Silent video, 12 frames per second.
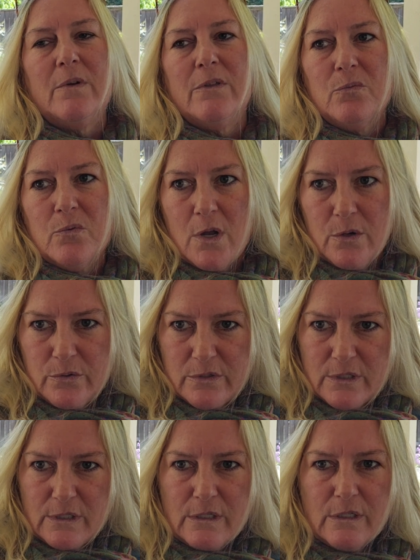with
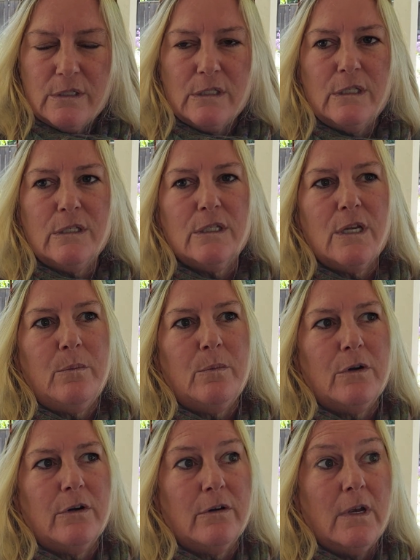roses, and some
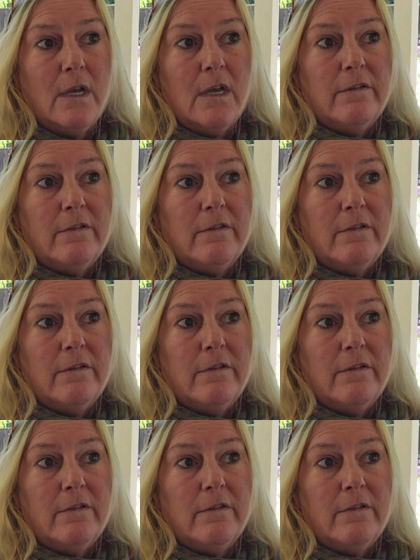were